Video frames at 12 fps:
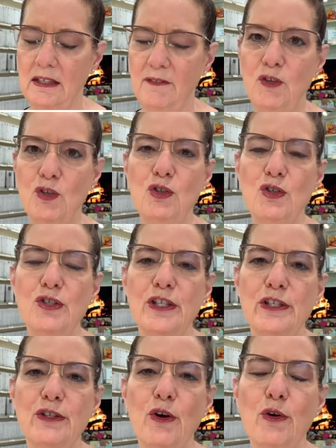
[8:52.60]
you use
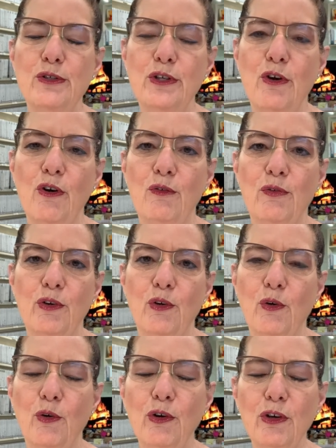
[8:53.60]
this host code for your
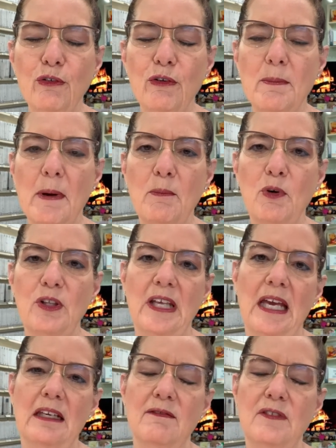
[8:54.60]
order, remember at the
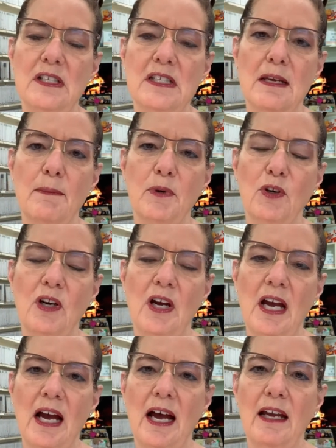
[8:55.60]
end of December,
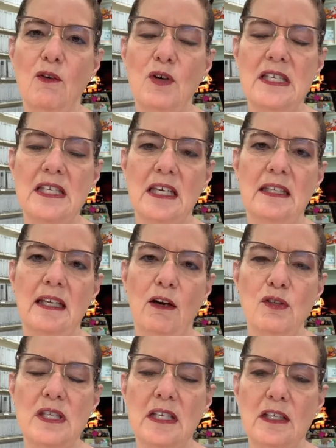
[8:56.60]
I always send
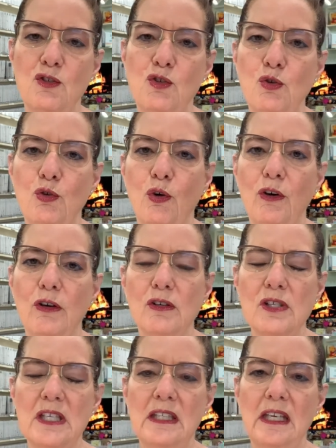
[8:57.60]
out 6
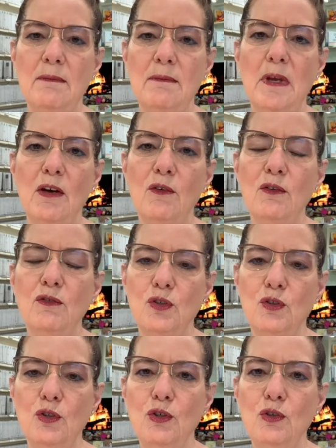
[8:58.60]
tutorials in the email to
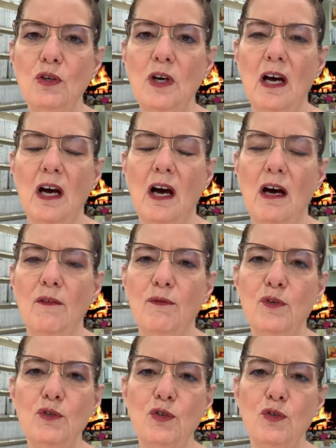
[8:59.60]
you,
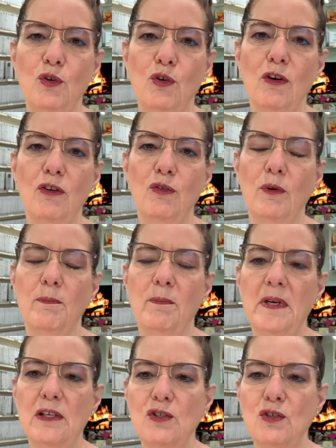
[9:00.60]
full tutorials with
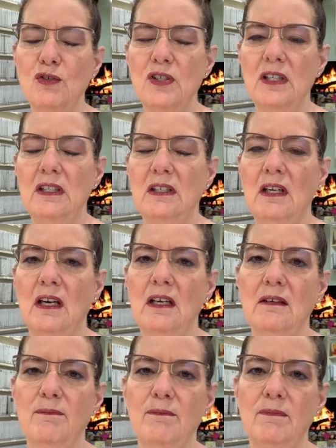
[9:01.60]
pictures and
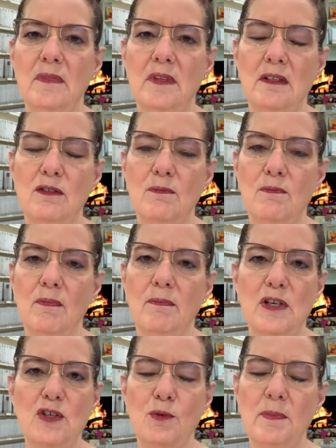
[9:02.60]

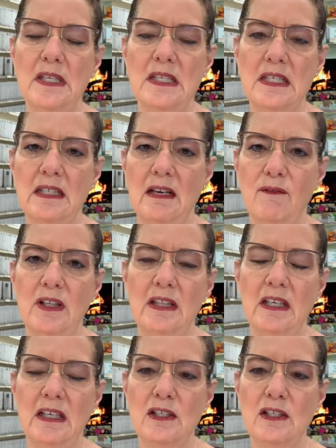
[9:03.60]
measurements and everything.